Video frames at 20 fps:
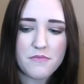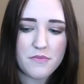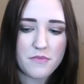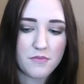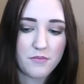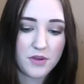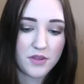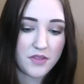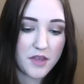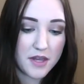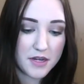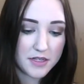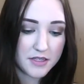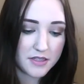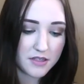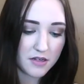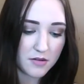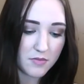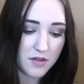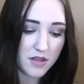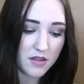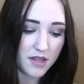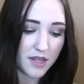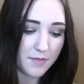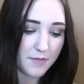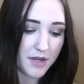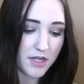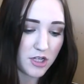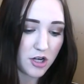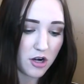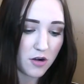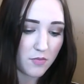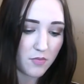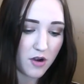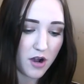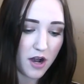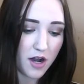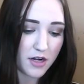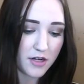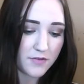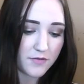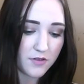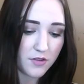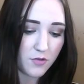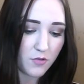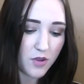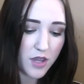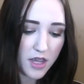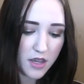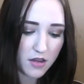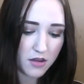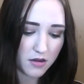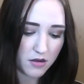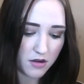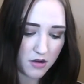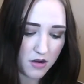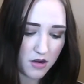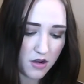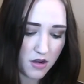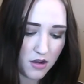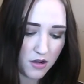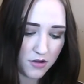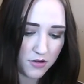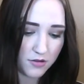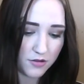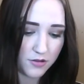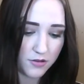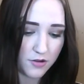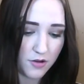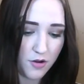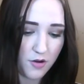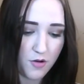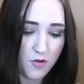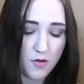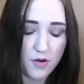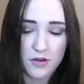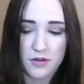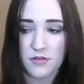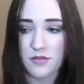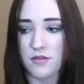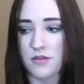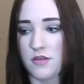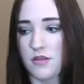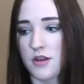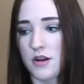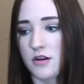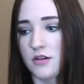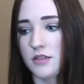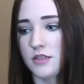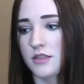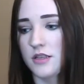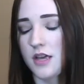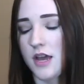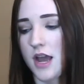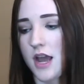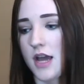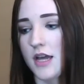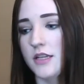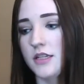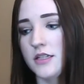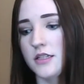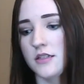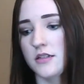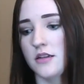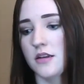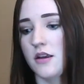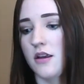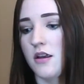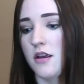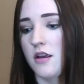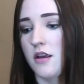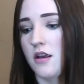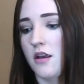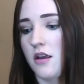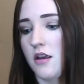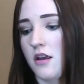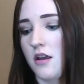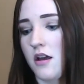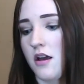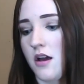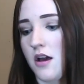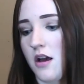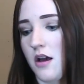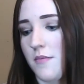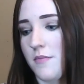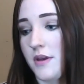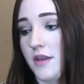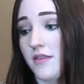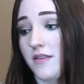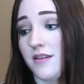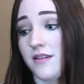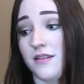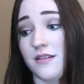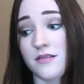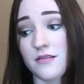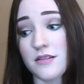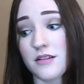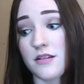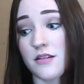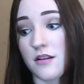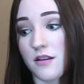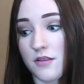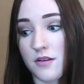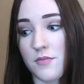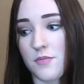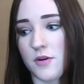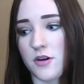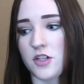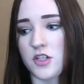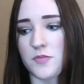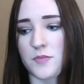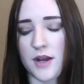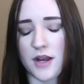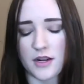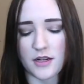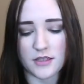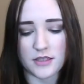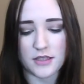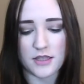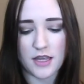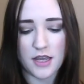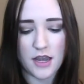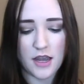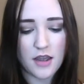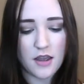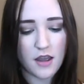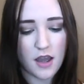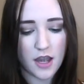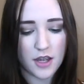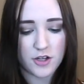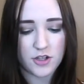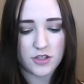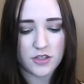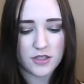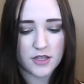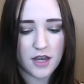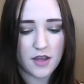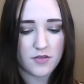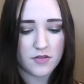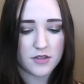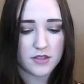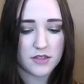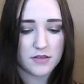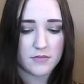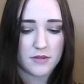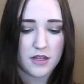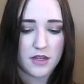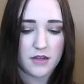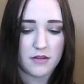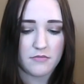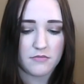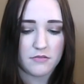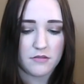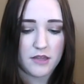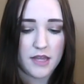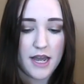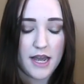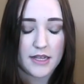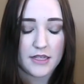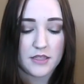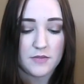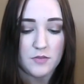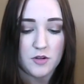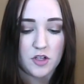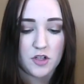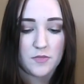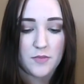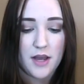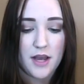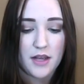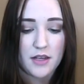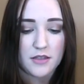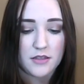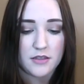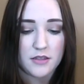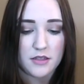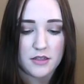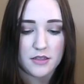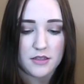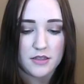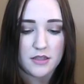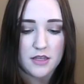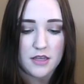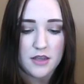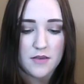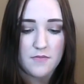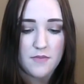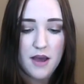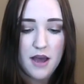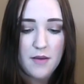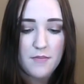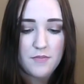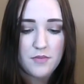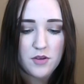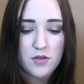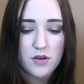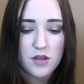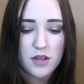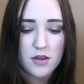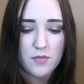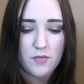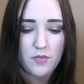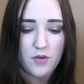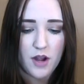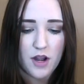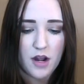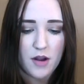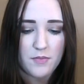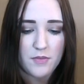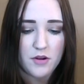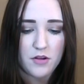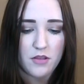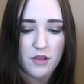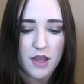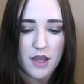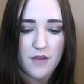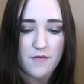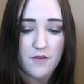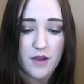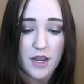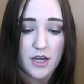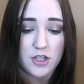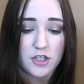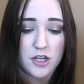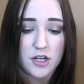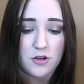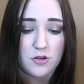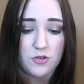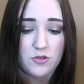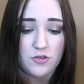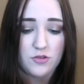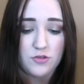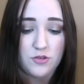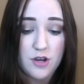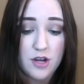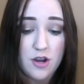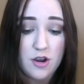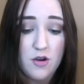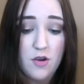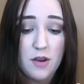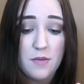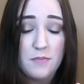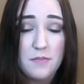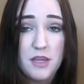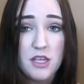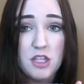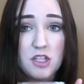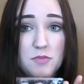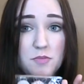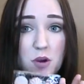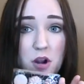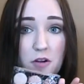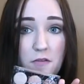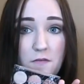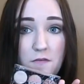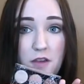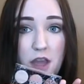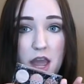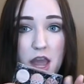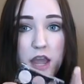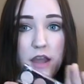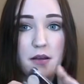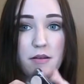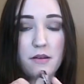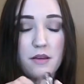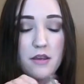But that is going to be like my Tarte product for the week. So there's that. And then here's another Birchbox thing. I just got this in my last Birchbox. It's the Pop Beauty Bright Up Your Life Eyeshadow Trio in Peach Parfait.